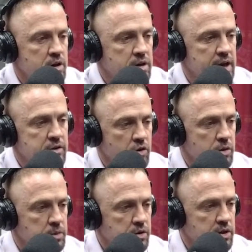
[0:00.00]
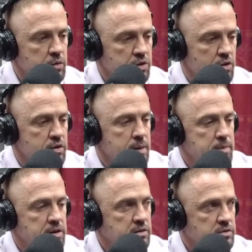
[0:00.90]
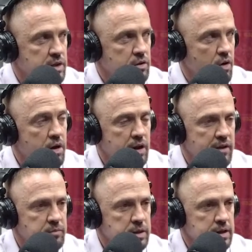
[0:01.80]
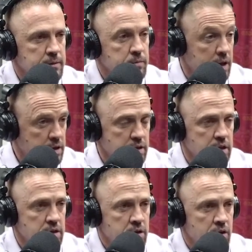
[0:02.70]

connect our community with our deputies that are on live PD, and it did.